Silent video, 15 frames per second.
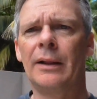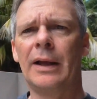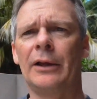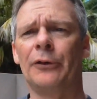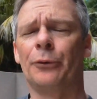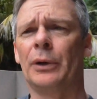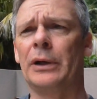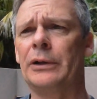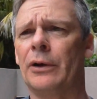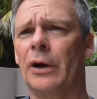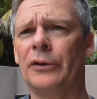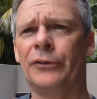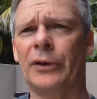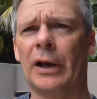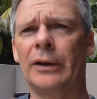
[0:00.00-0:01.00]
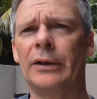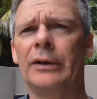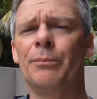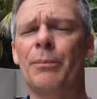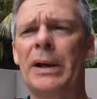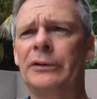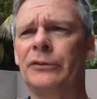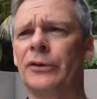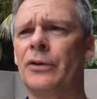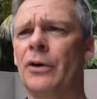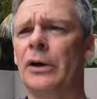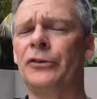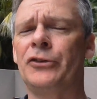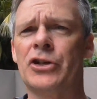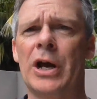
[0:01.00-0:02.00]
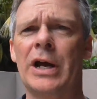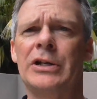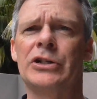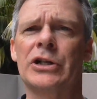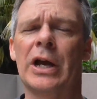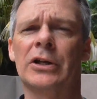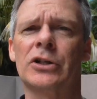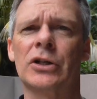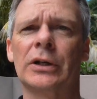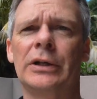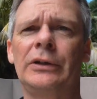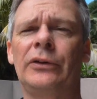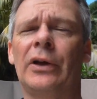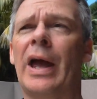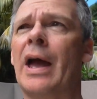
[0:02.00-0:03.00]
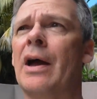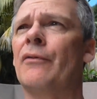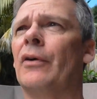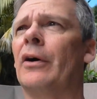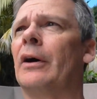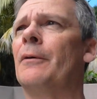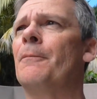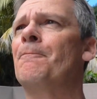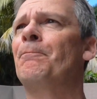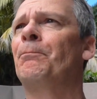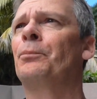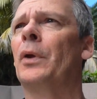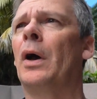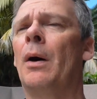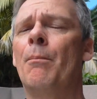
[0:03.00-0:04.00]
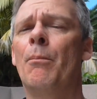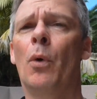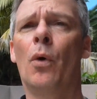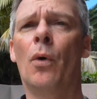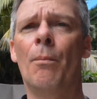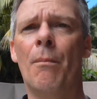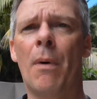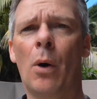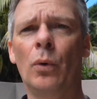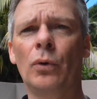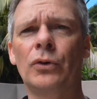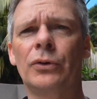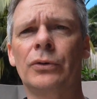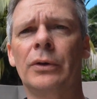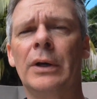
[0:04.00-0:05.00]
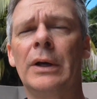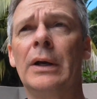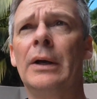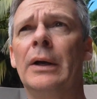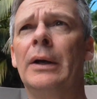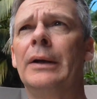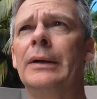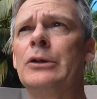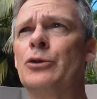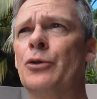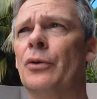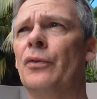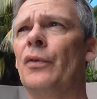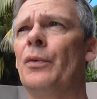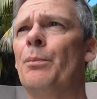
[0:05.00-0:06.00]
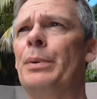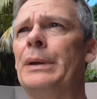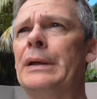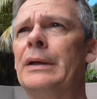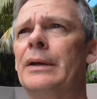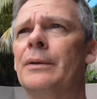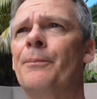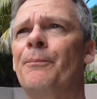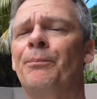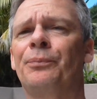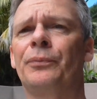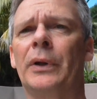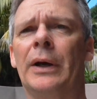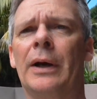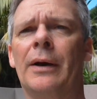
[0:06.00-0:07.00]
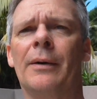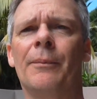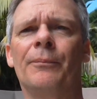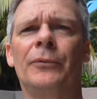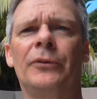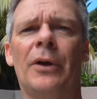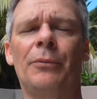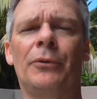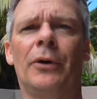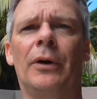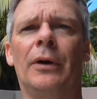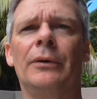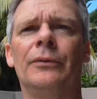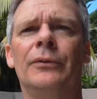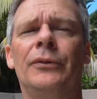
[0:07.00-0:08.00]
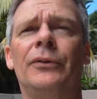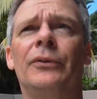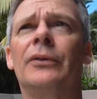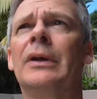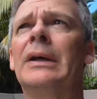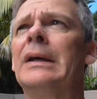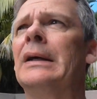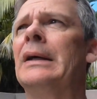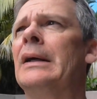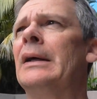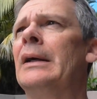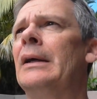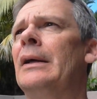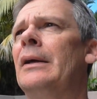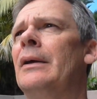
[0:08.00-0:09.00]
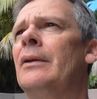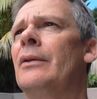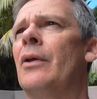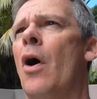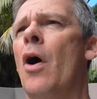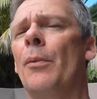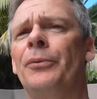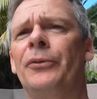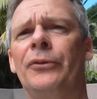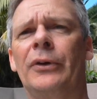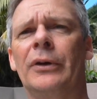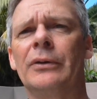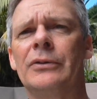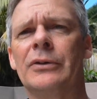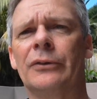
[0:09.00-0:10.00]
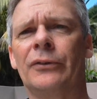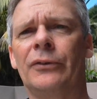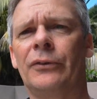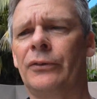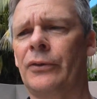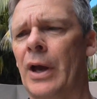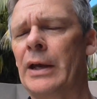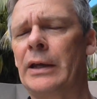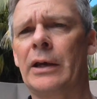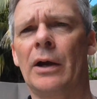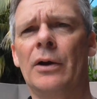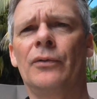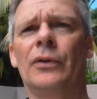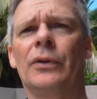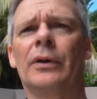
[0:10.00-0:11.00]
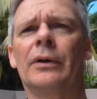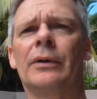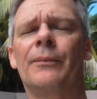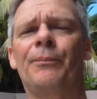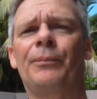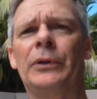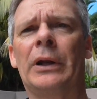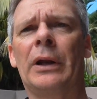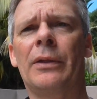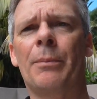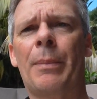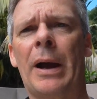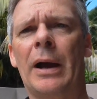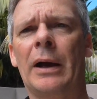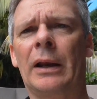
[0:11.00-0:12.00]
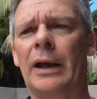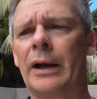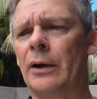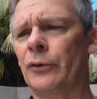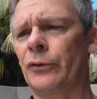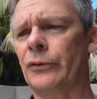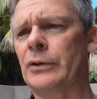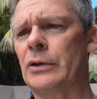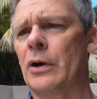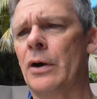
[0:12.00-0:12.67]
That's really nice, Alan. It makes a nice change actually to have a more malt driven beer. Sometimes the hops can just take over the, you know, the pale ales and the